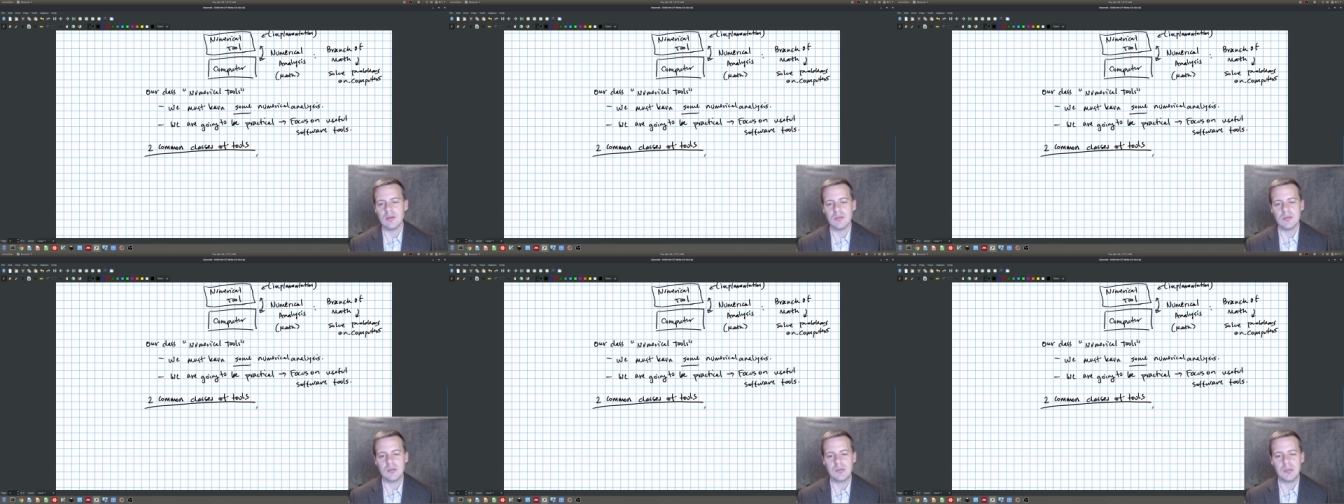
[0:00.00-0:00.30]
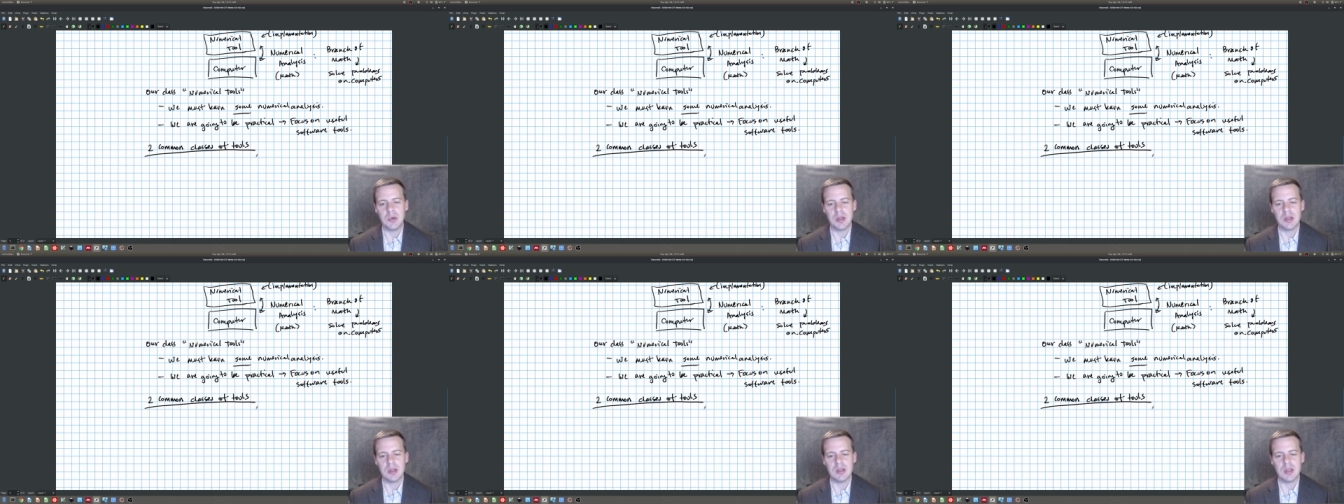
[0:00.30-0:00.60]

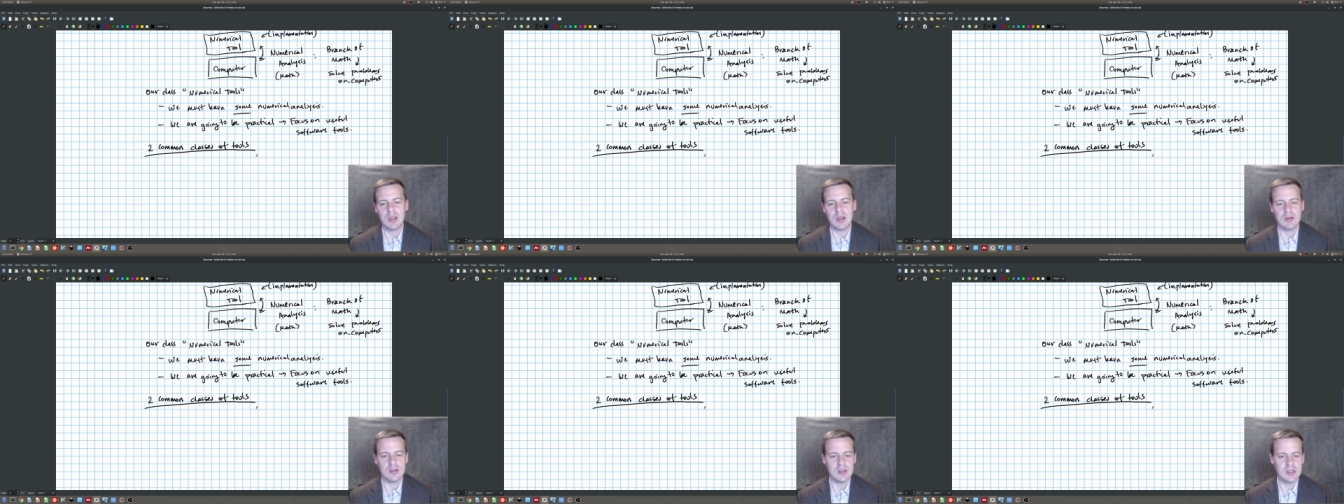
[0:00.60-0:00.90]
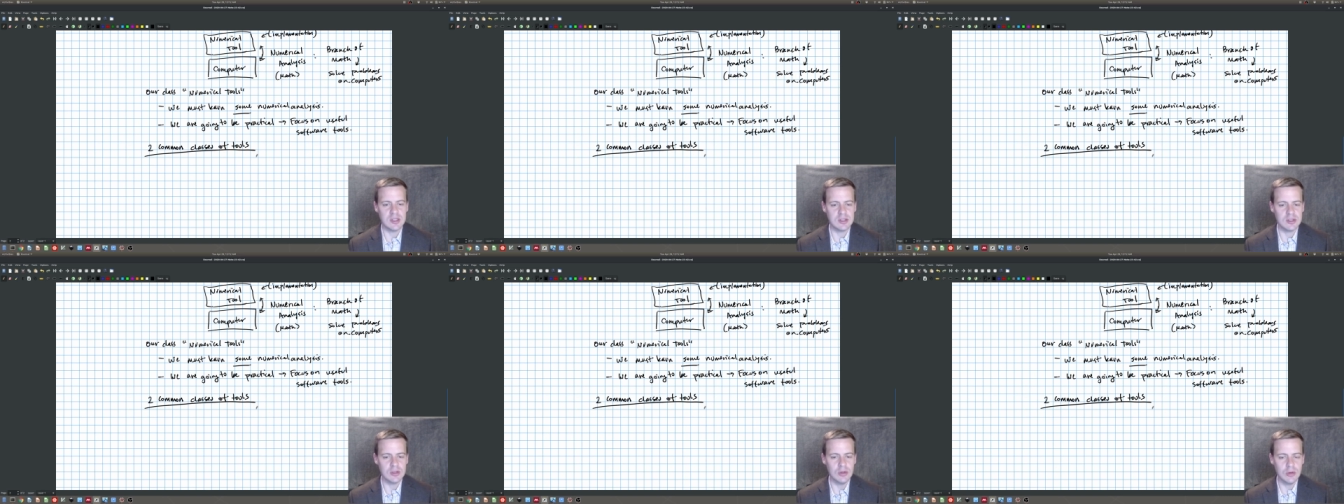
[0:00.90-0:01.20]
but there's these
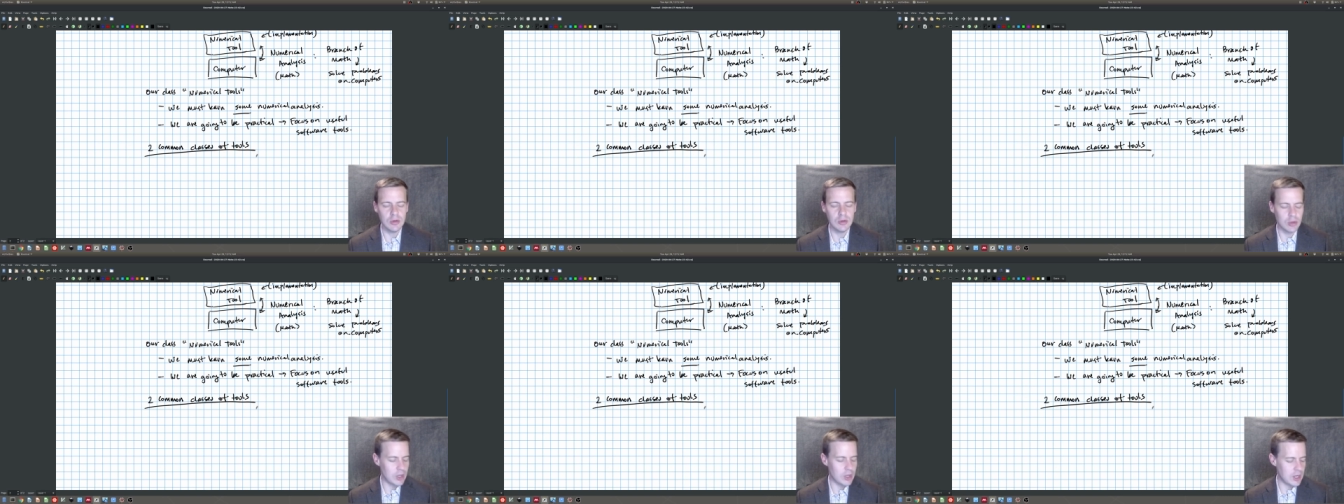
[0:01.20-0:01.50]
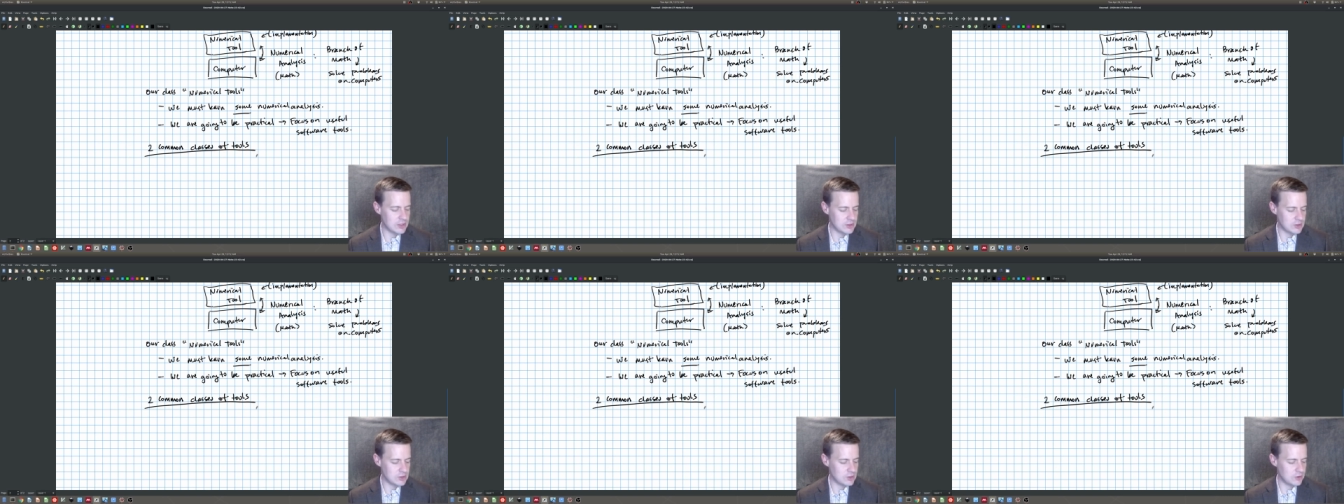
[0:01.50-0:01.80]
two
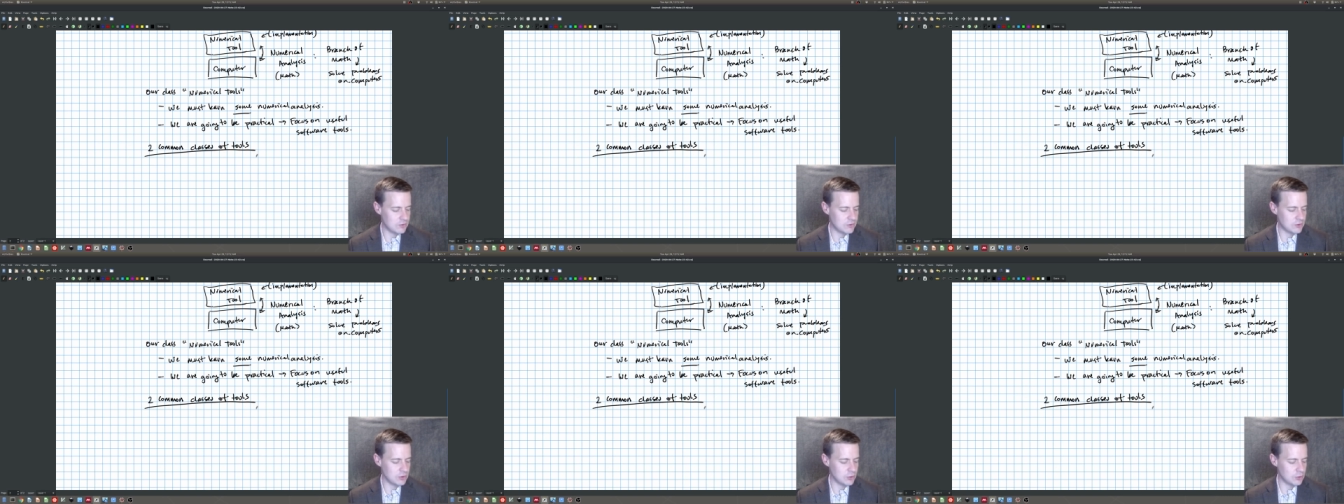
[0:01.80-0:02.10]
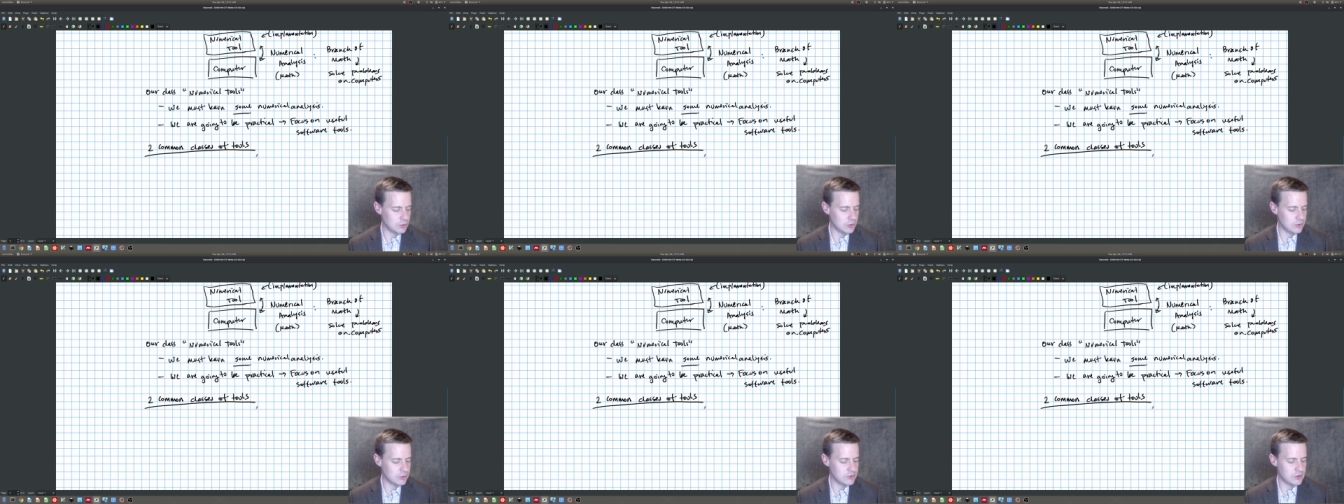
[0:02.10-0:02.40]
classes of
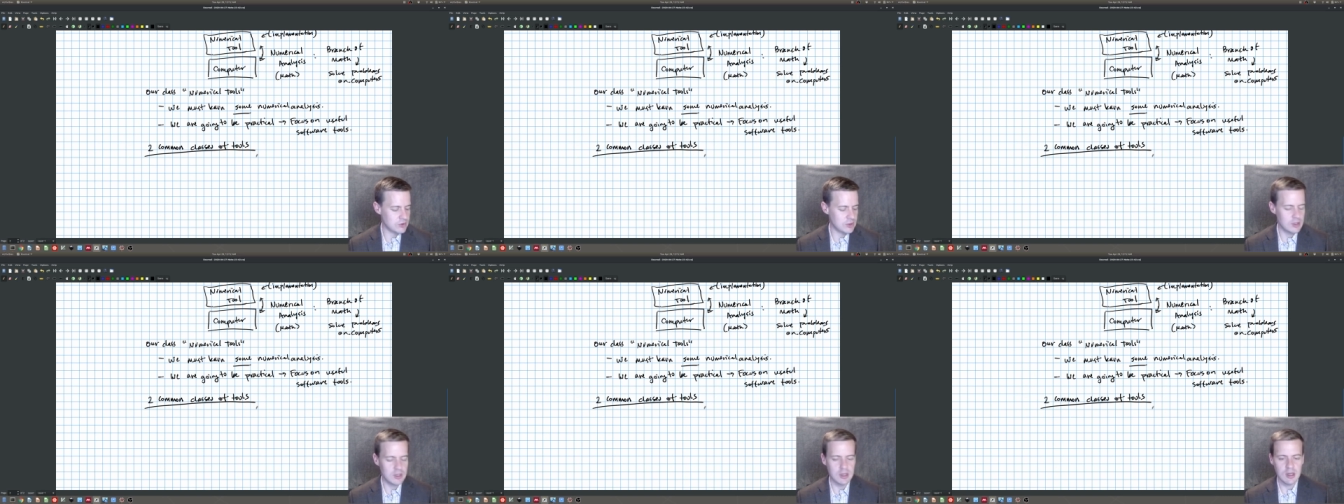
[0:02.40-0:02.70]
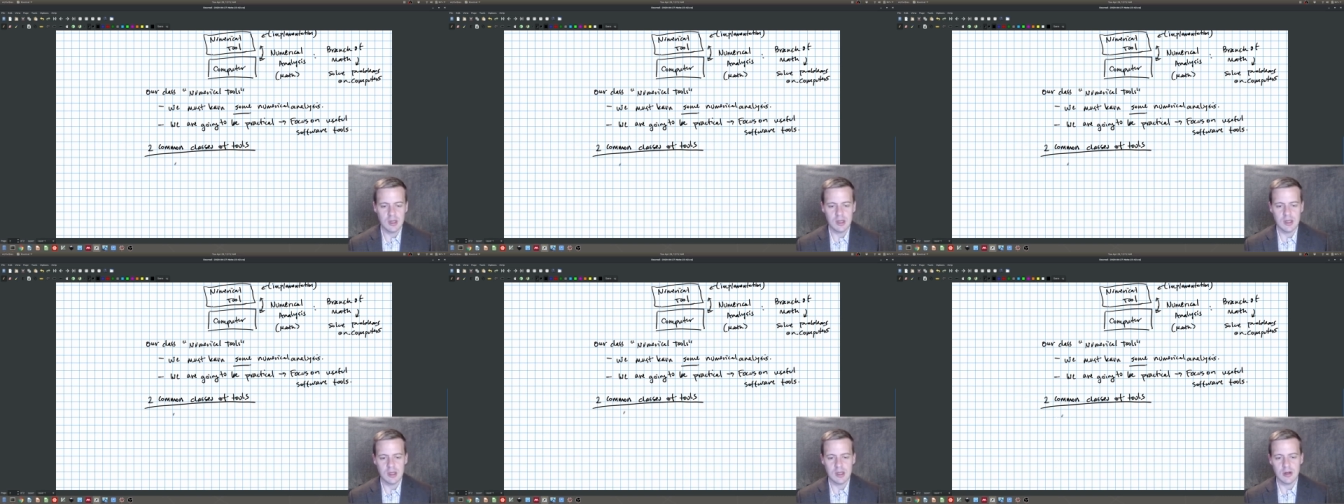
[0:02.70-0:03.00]
tools
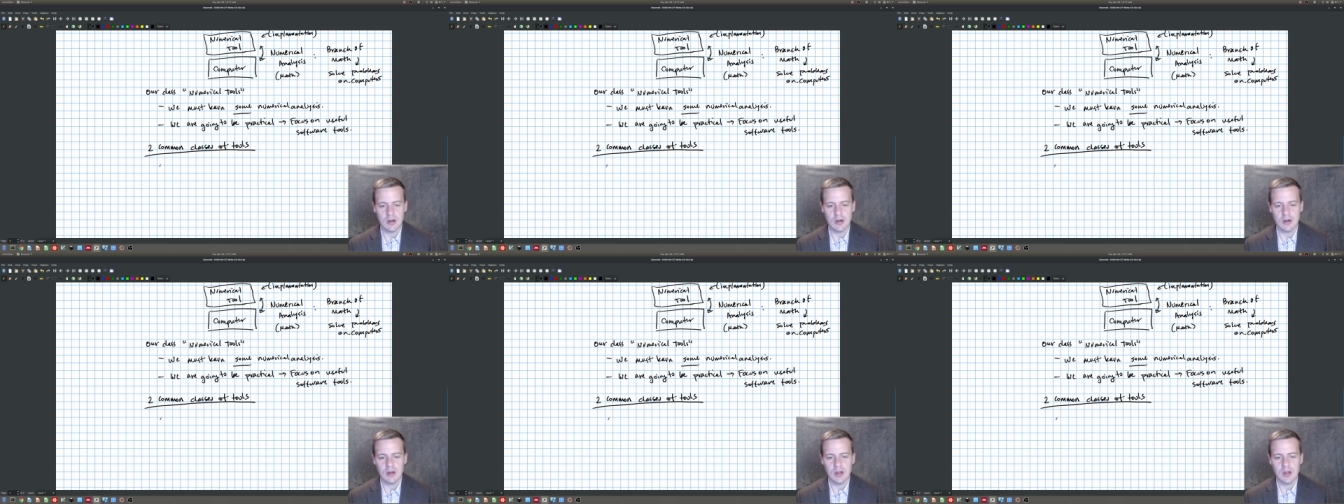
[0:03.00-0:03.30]
here,